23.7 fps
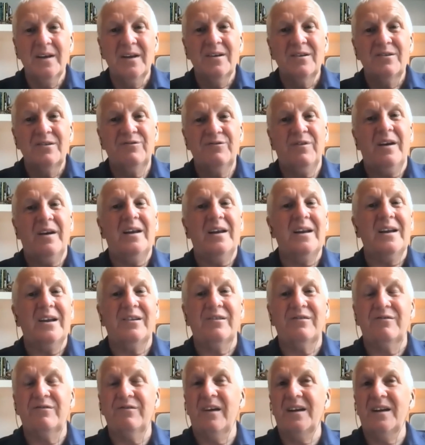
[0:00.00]
trying to
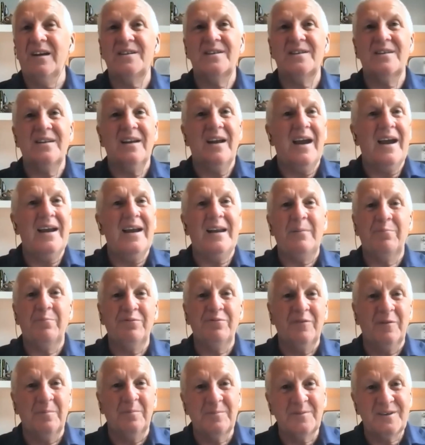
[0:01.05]
address any
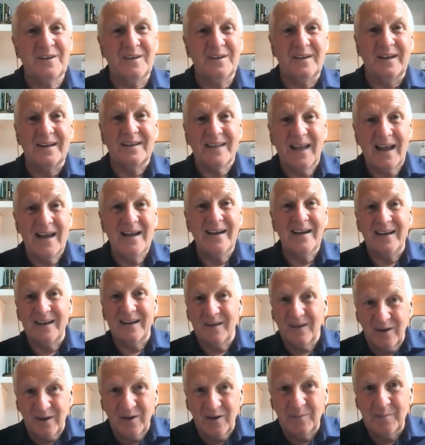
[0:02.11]
problems you think they're going to
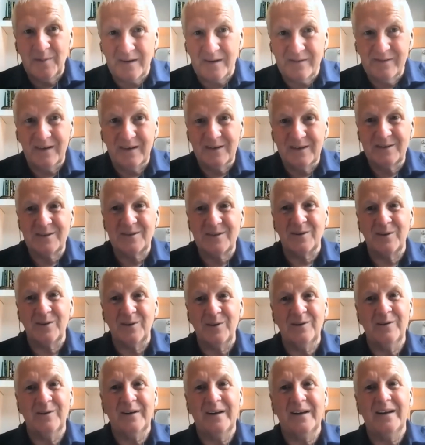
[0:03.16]
come across,
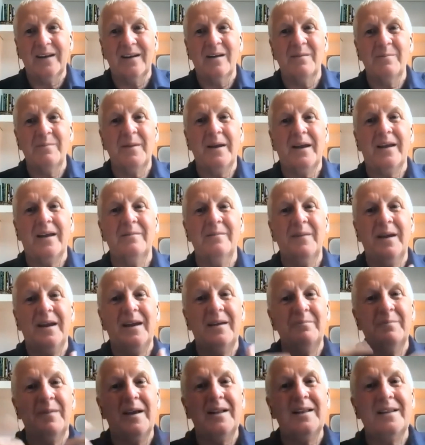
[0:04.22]
or, you know, make
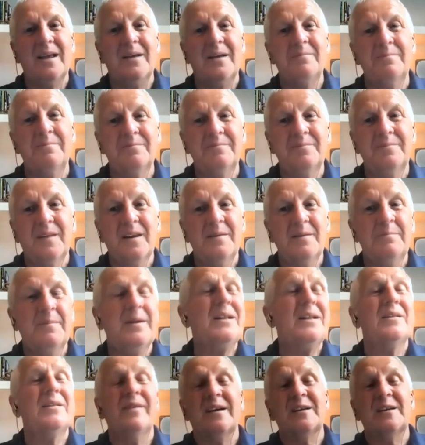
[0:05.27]
them
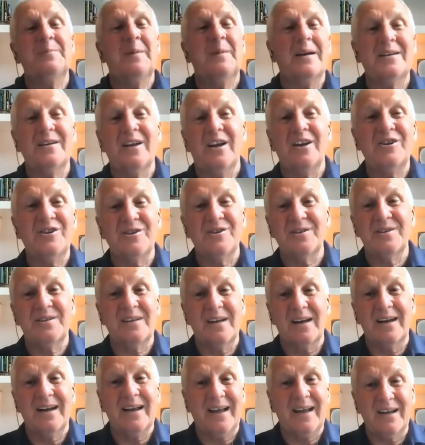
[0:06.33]
meet their expectations,
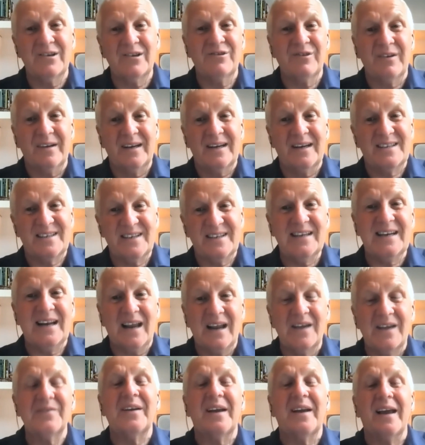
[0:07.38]
and then again, try and exceed it
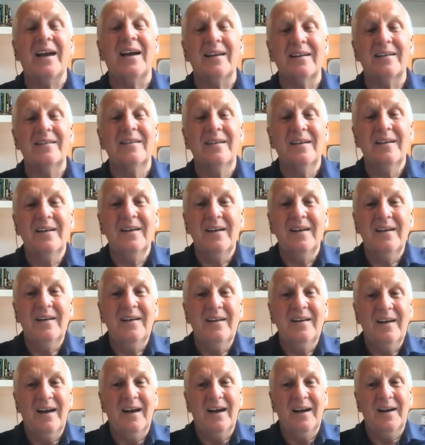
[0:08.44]
if you can.
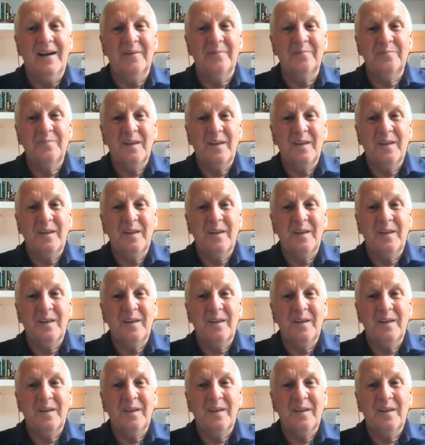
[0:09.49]
The